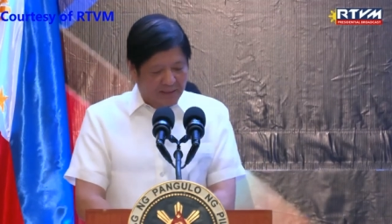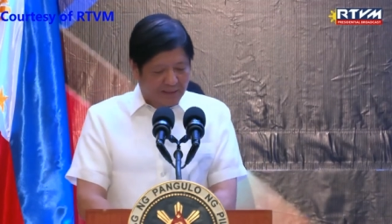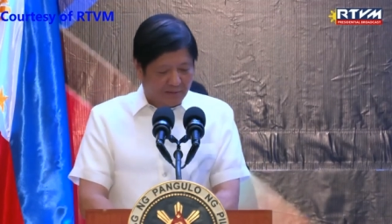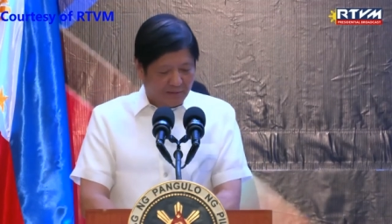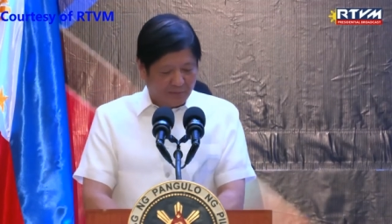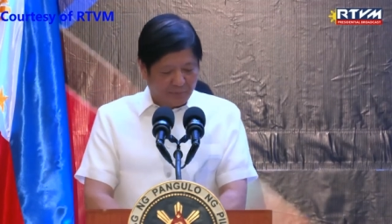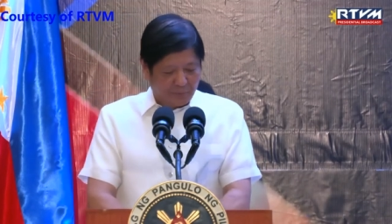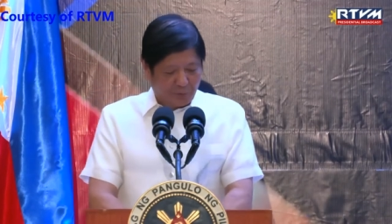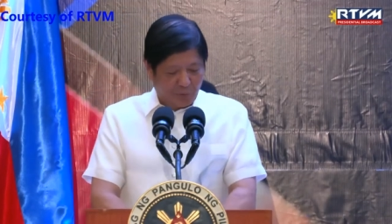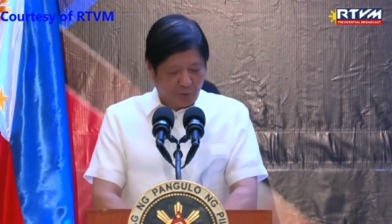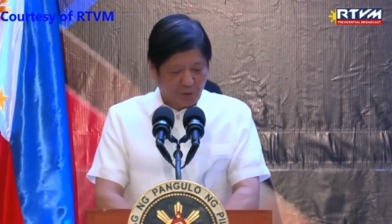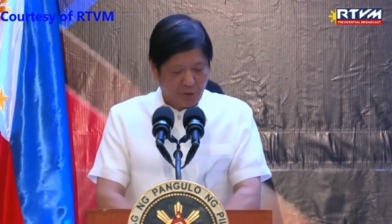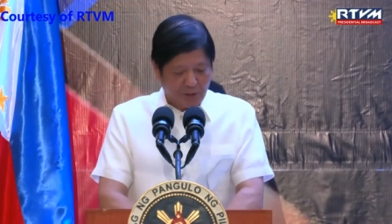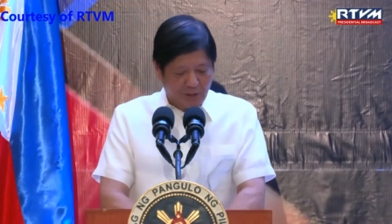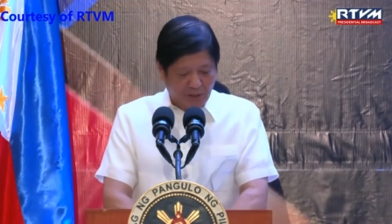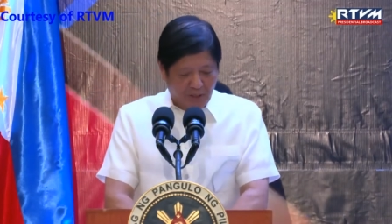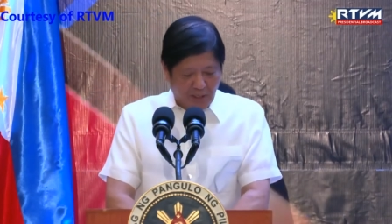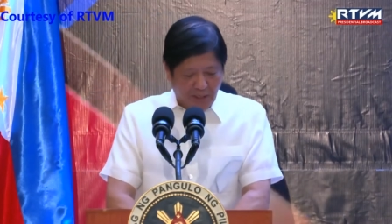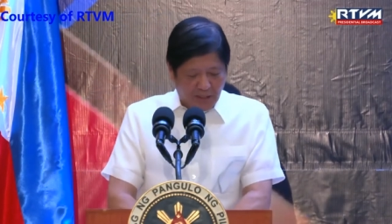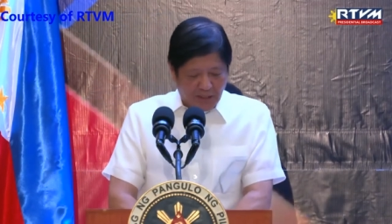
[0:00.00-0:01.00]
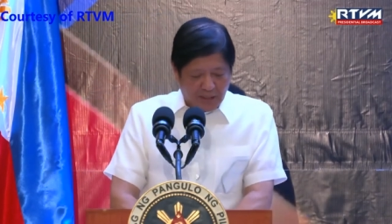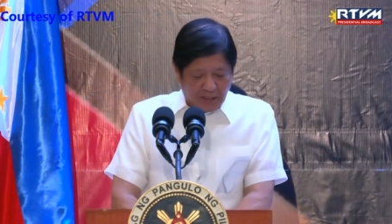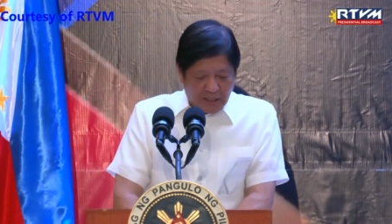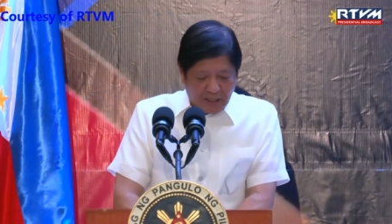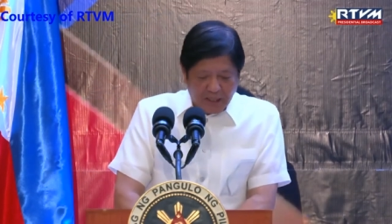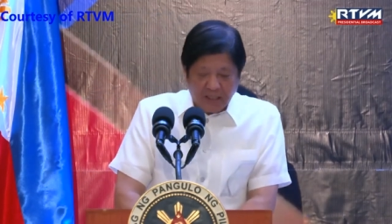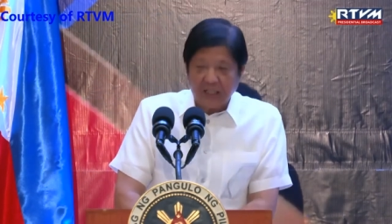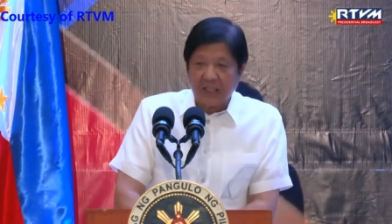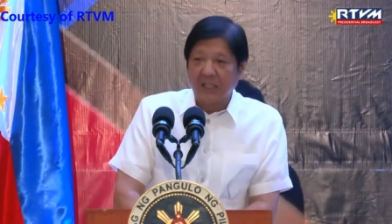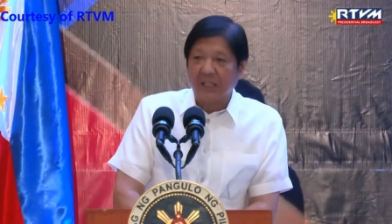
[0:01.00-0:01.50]
Of course, uh,
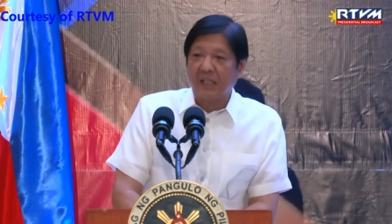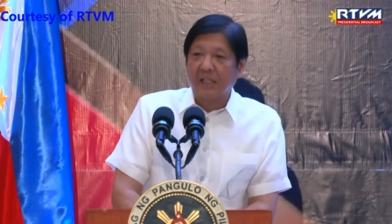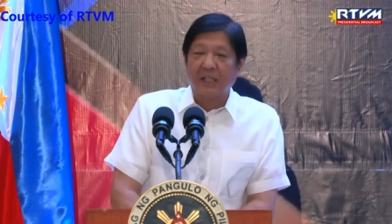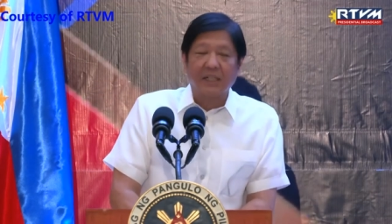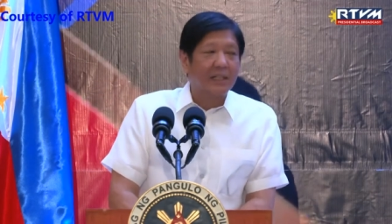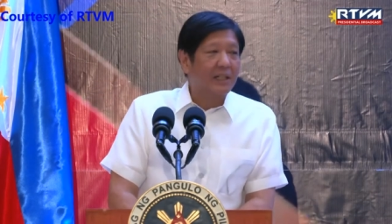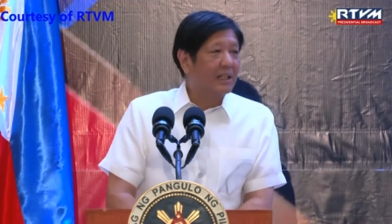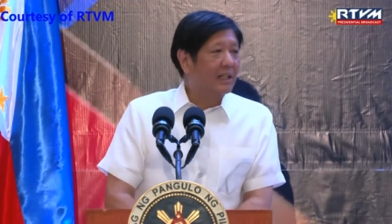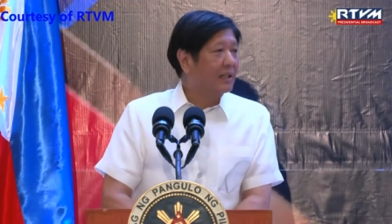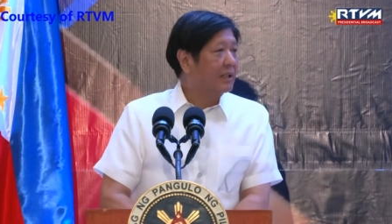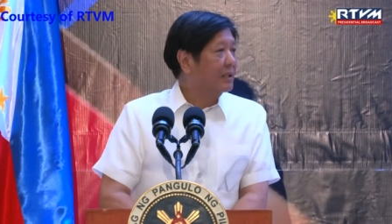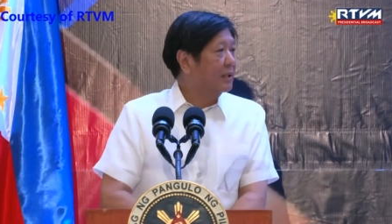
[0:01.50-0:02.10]
the, uh,